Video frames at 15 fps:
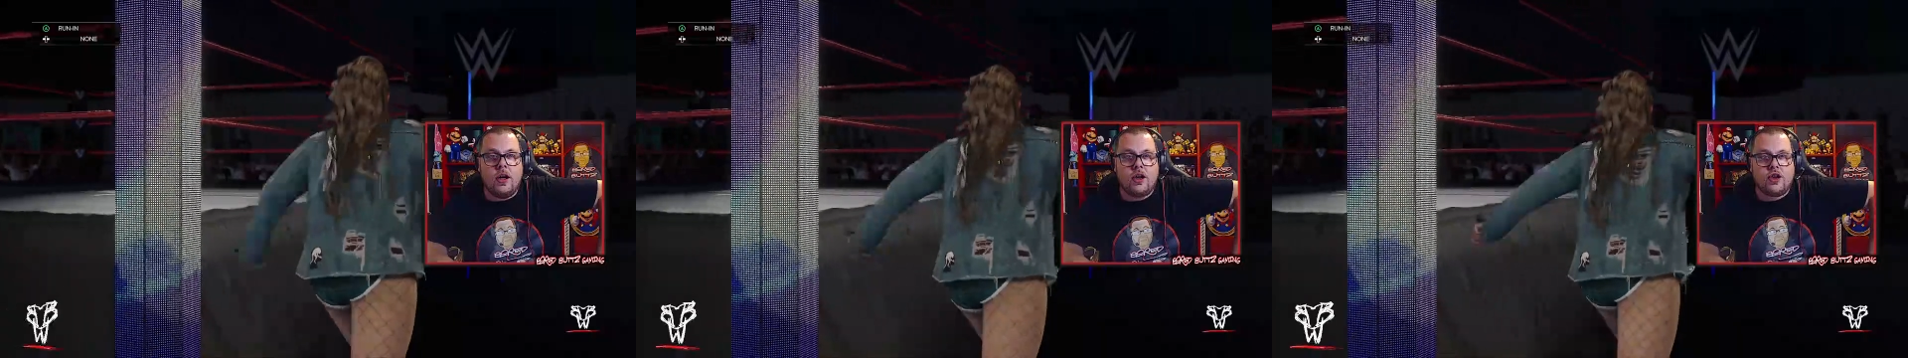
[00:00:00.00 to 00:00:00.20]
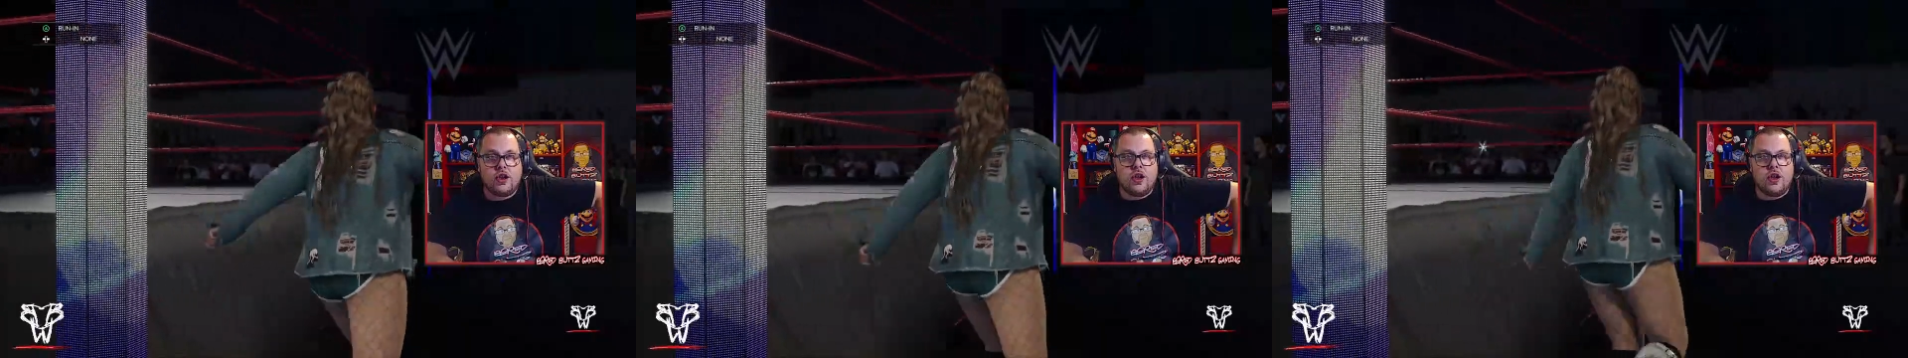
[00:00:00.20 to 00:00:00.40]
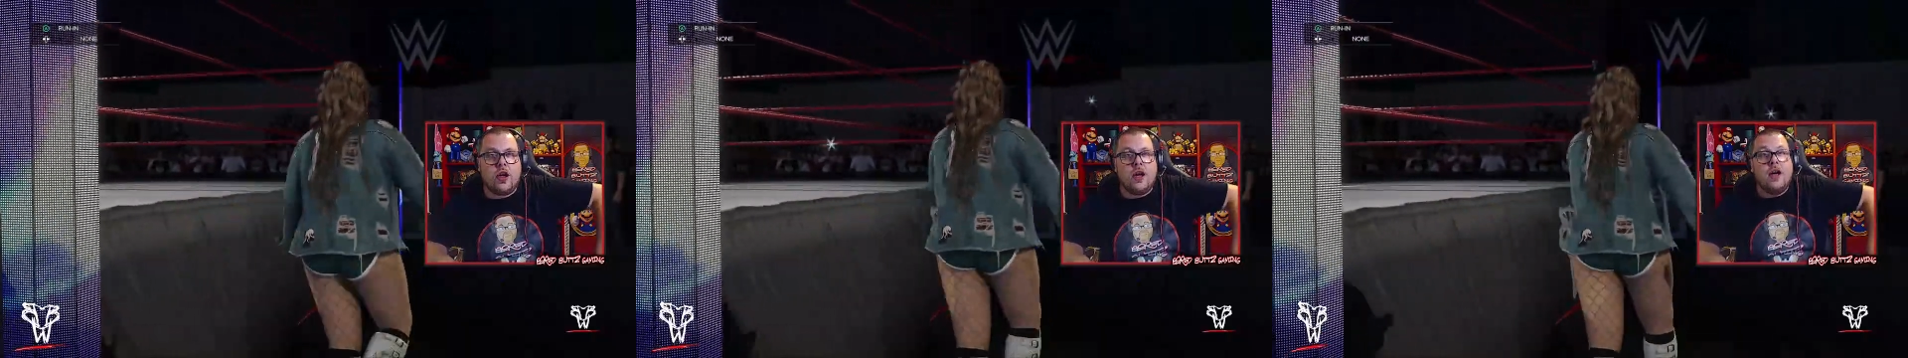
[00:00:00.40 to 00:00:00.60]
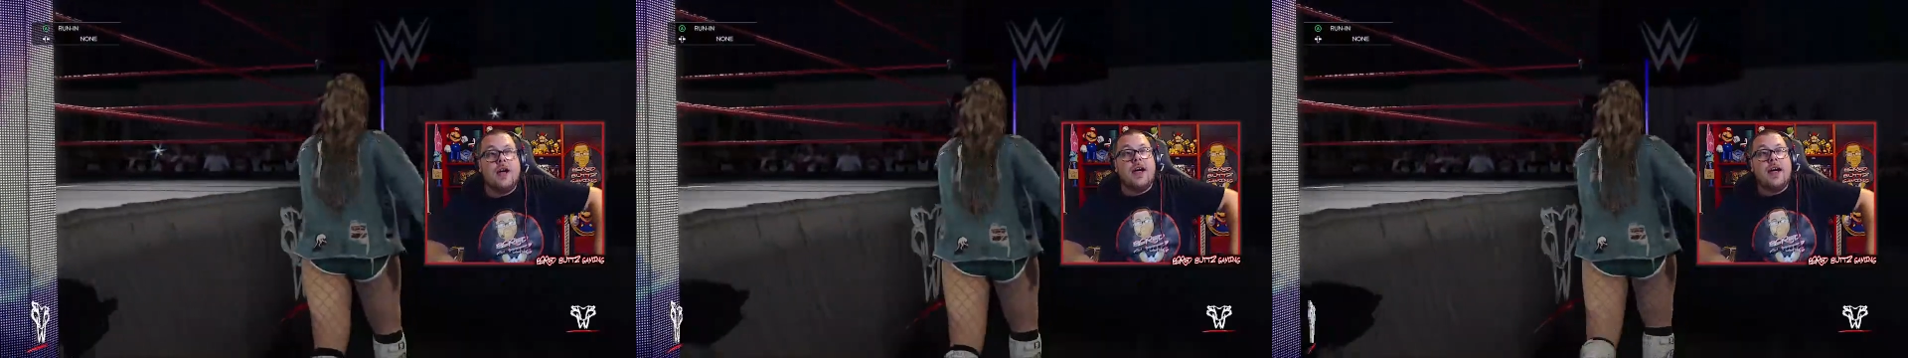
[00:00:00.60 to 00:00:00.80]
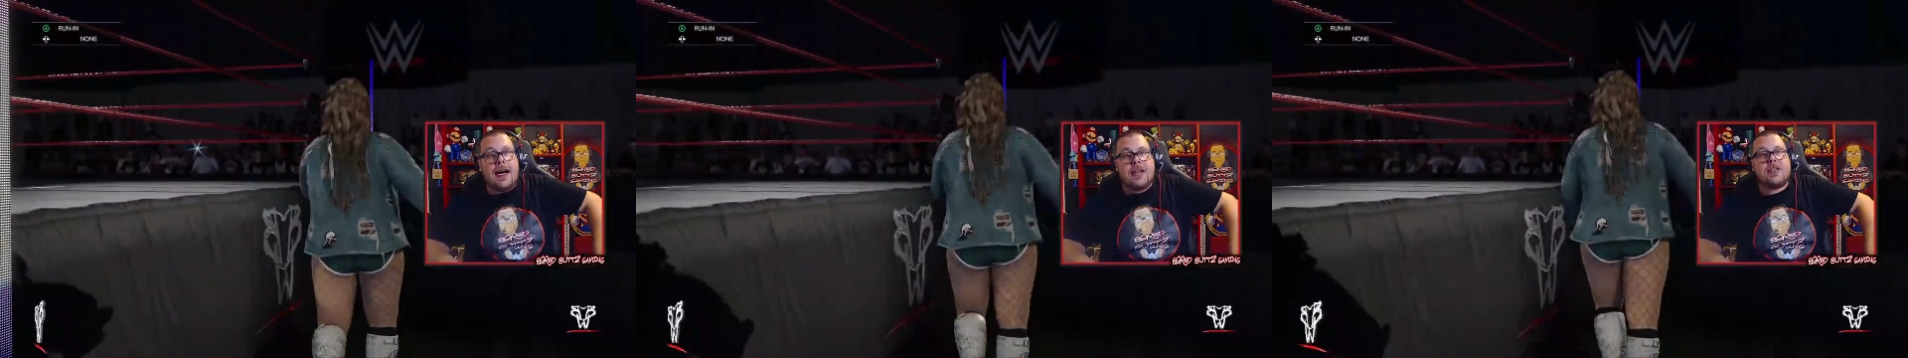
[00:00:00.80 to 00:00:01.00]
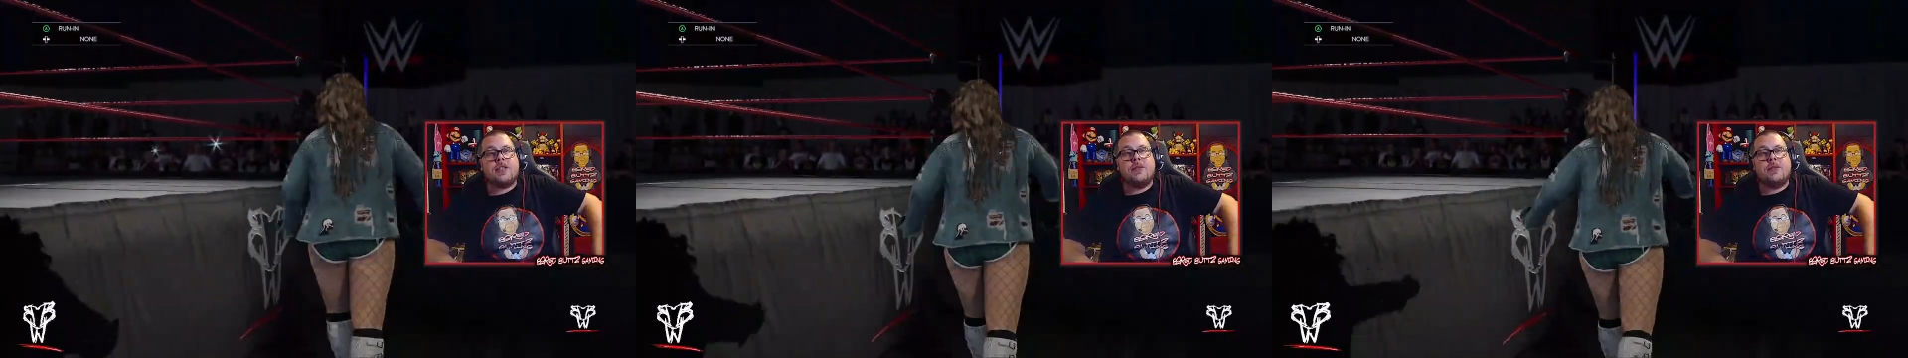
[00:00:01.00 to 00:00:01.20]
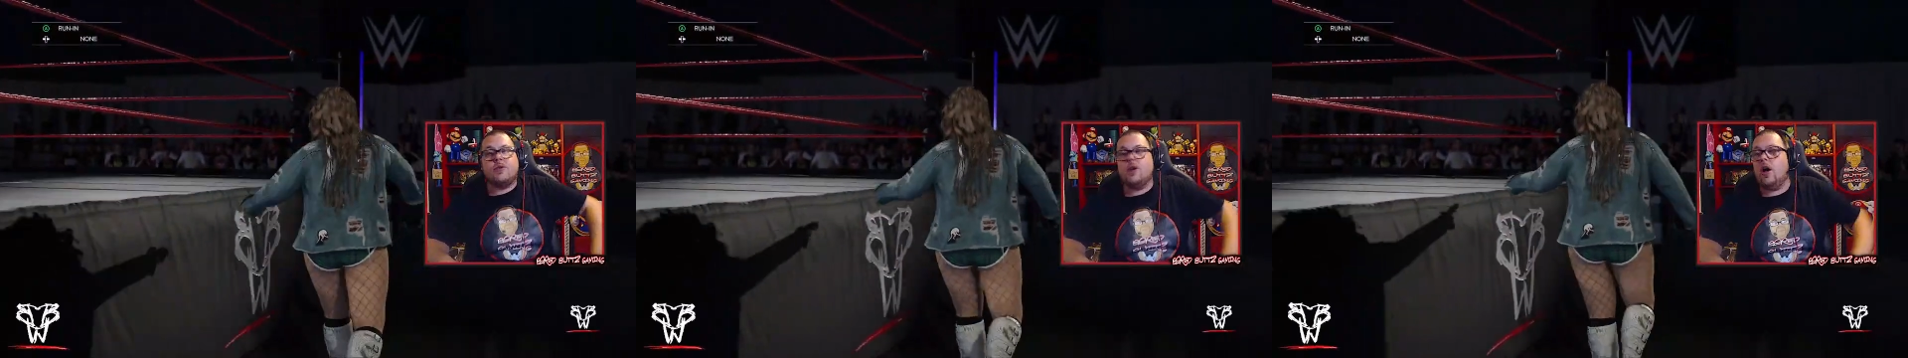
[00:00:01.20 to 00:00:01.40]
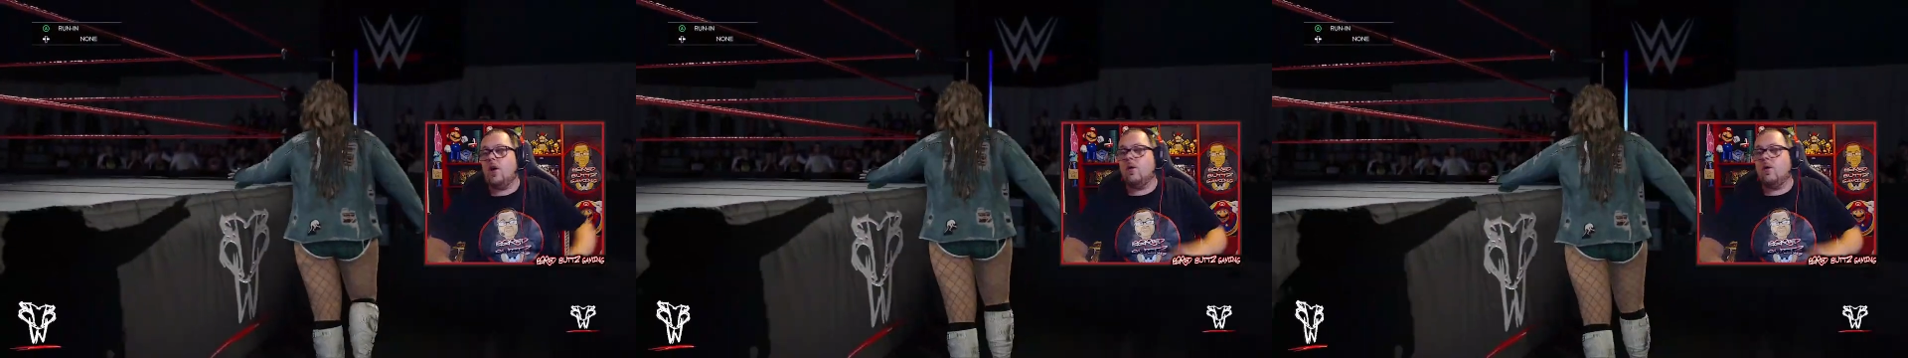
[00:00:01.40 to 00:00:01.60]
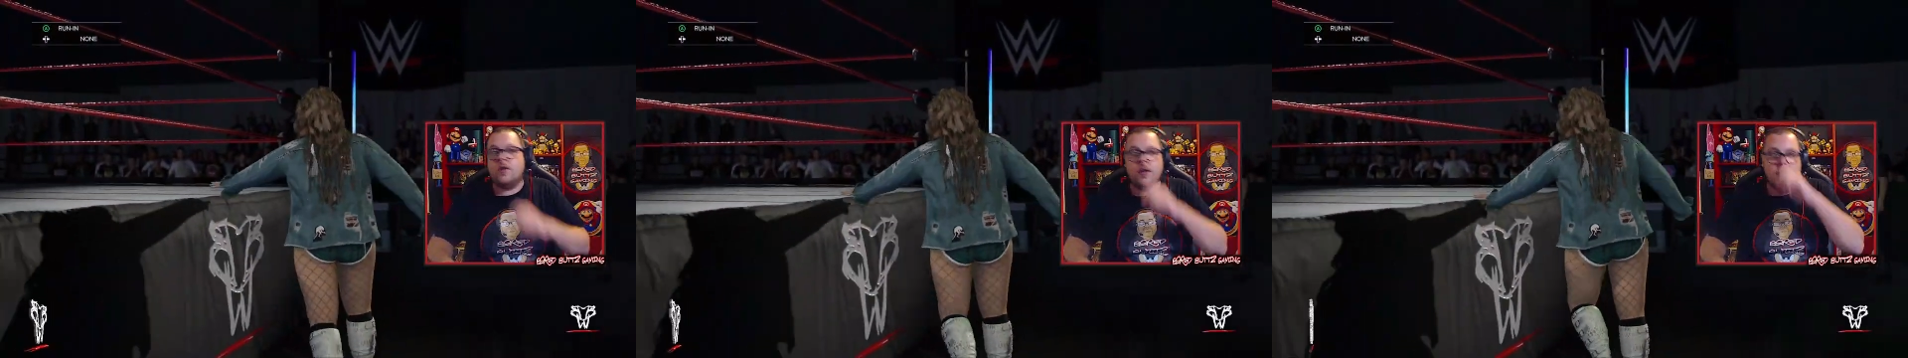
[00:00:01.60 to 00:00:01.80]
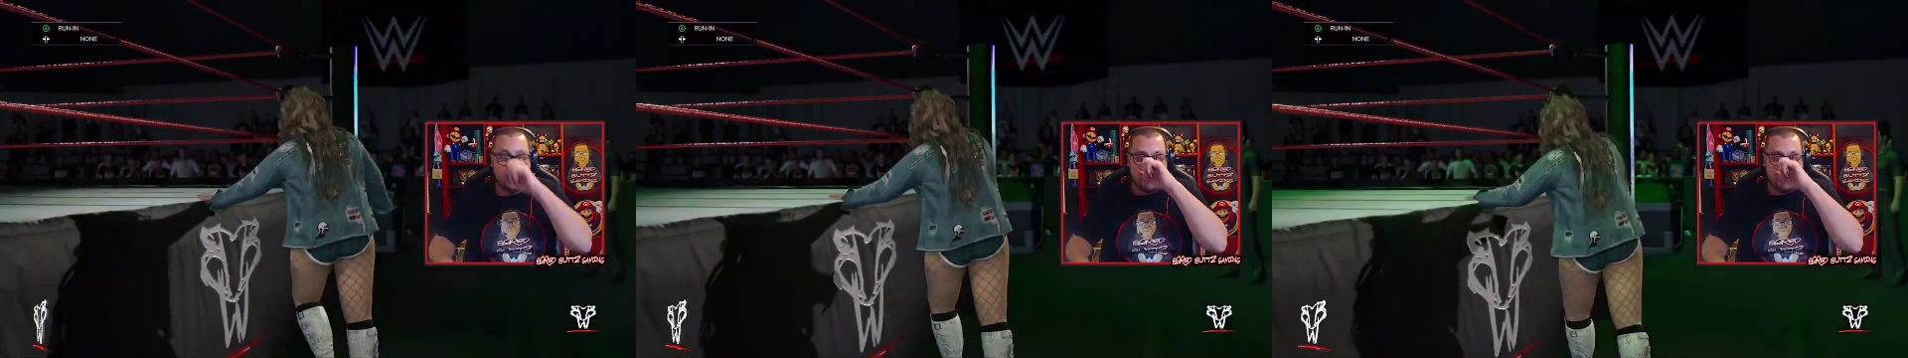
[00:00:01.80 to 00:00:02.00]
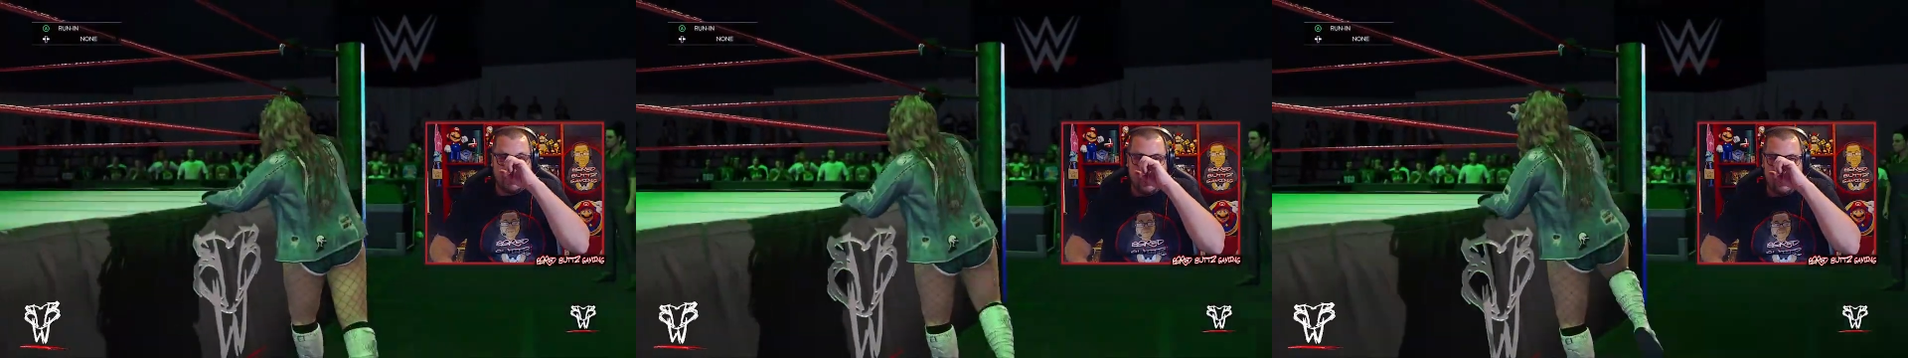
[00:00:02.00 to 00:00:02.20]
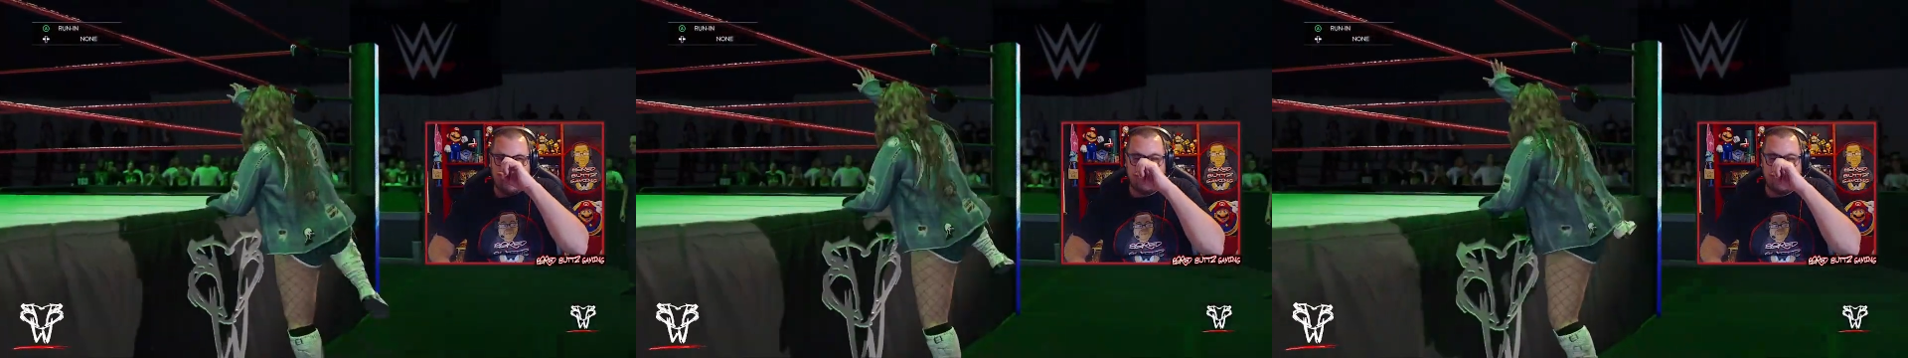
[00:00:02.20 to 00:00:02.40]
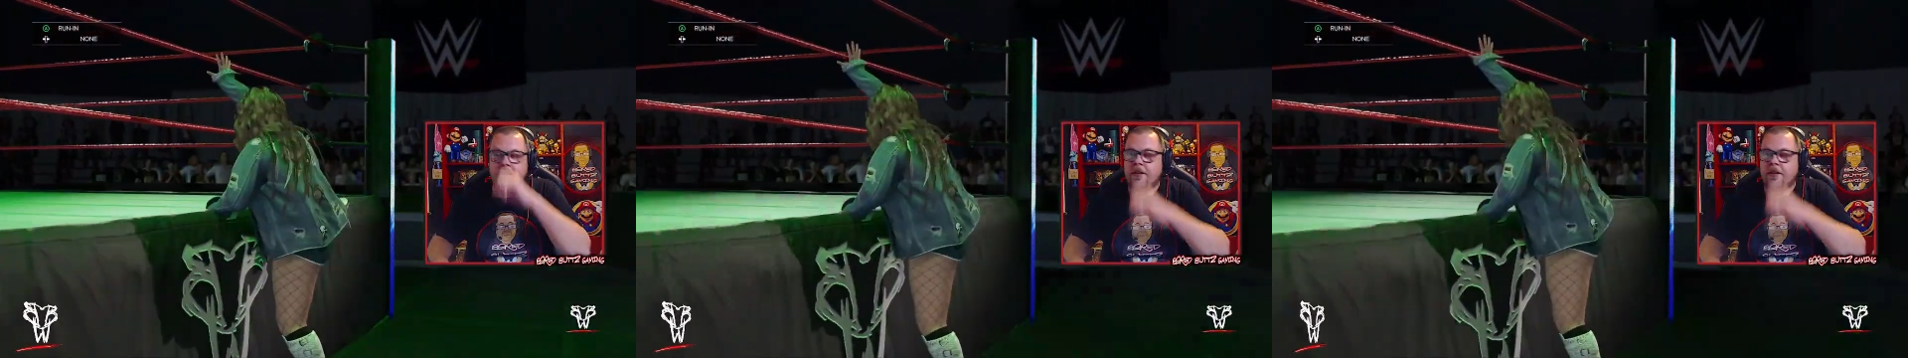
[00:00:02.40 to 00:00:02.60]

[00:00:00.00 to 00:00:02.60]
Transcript: shot at some gold this evening.